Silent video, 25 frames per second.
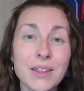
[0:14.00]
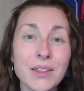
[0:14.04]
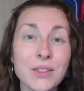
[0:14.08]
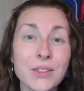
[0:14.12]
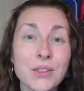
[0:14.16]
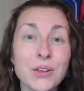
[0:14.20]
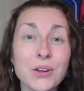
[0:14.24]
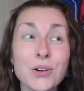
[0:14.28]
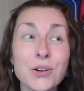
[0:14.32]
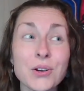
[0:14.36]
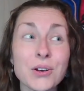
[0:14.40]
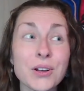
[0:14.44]

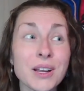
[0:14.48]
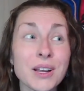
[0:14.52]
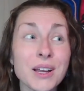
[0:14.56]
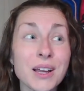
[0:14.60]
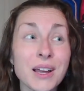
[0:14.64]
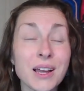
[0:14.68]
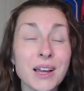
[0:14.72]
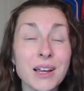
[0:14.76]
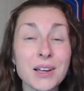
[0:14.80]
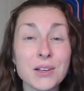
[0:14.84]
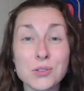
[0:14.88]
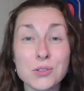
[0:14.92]
They're
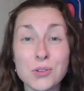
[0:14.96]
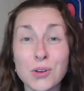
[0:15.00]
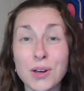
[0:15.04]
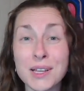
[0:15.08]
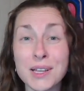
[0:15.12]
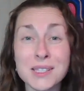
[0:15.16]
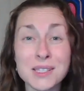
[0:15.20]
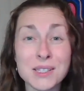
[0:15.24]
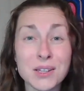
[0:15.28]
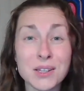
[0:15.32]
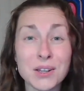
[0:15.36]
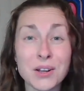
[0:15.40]

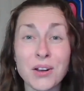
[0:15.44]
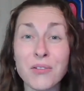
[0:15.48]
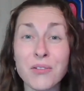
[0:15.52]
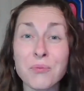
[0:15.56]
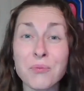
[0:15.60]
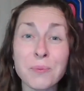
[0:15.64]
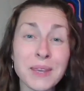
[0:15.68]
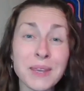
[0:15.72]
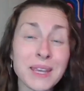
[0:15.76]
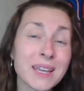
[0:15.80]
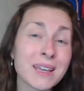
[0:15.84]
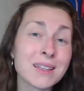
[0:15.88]
exhausted
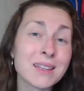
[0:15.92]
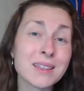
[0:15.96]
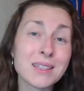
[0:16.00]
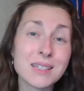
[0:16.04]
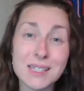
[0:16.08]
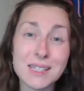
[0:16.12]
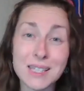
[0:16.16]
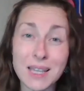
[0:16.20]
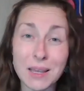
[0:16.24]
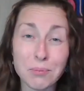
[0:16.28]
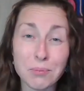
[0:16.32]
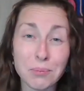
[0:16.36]
of being in the
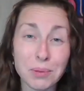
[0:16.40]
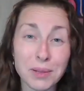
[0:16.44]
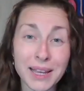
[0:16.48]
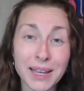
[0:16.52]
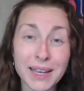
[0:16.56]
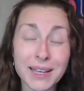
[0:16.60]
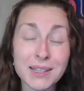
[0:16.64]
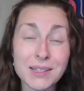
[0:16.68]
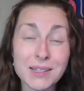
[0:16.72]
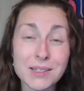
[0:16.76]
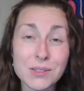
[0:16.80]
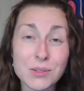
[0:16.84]
same
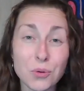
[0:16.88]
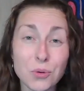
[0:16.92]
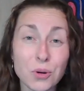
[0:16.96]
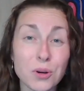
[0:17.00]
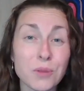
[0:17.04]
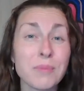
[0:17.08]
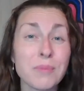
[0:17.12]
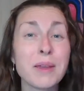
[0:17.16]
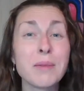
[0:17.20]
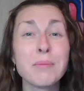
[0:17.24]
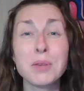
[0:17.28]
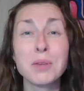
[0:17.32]
place
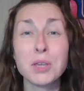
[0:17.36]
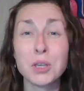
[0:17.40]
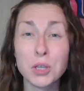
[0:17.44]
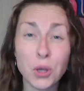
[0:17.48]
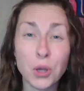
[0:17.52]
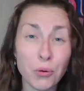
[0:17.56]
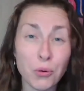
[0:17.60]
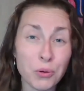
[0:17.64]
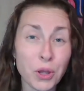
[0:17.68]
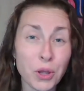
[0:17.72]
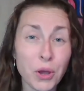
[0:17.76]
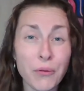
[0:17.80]
or maybe
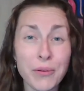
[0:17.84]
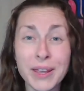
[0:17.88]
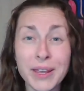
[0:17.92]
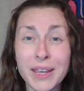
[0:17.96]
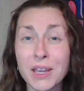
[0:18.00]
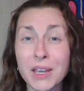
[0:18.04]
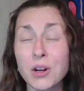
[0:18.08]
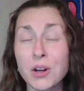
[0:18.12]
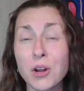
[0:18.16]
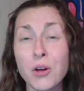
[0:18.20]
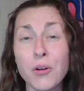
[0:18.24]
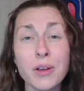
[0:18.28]

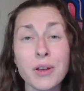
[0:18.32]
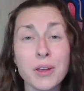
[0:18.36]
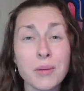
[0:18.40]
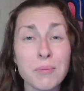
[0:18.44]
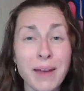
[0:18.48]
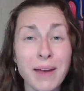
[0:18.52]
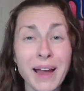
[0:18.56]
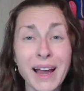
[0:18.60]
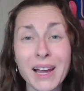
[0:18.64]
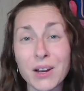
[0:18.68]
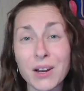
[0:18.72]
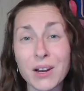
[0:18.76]
yo-yoing and going
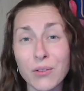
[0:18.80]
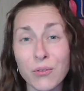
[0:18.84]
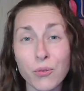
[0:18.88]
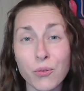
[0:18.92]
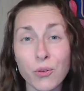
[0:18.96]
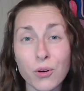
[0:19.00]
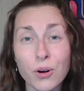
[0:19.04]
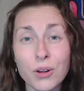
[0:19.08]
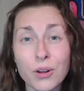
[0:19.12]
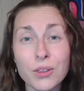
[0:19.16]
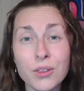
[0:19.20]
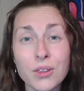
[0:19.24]
back and
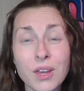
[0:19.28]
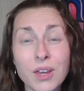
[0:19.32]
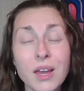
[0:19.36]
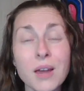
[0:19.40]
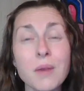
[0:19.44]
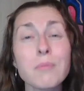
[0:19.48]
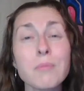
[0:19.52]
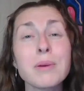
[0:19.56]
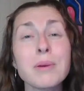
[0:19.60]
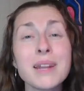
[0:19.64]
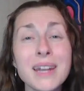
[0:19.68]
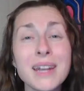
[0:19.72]
forth,
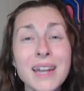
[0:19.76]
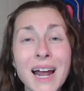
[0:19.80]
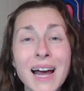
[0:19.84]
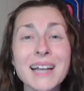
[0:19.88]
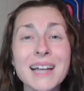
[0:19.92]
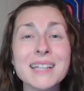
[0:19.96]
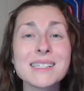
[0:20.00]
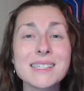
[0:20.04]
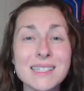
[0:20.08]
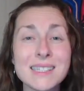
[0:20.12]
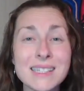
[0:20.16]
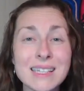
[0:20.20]
but
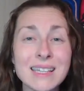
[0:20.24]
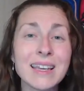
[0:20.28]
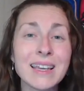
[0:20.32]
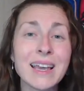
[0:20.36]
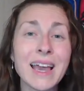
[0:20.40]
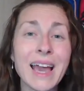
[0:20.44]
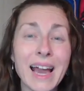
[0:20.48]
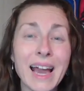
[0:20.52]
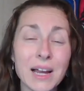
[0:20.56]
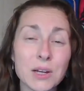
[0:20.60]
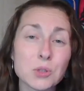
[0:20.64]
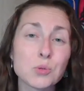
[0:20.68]
not
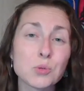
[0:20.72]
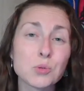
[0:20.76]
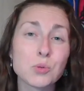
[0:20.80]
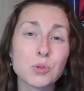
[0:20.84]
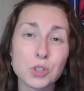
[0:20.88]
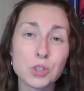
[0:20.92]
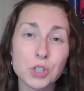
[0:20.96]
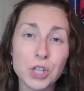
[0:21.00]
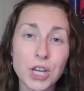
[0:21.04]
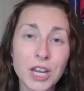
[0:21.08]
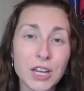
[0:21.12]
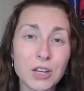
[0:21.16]
seeing
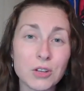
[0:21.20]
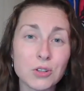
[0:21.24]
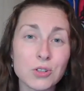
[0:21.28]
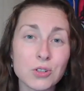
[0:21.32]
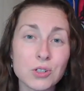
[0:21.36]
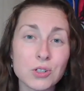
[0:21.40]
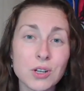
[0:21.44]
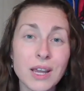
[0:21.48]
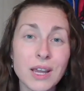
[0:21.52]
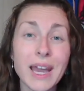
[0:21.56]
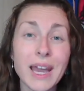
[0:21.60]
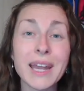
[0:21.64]
actual
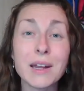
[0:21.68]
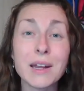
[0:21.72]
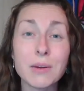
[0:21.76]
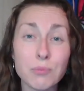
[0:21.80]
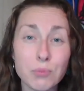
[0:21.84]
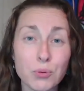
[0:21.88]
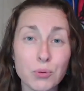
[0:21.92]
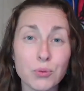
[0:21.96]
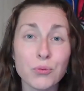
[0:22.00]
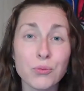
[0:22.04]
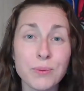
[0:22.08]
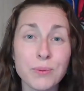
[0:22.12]
change and
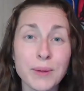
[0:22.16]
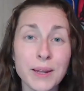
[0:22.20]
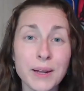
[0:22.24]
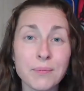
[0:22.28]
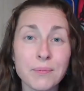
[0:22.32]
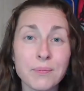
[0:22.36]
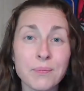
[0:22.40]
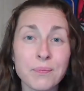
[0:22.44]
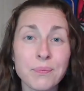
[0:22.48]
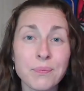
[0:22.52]
improvement.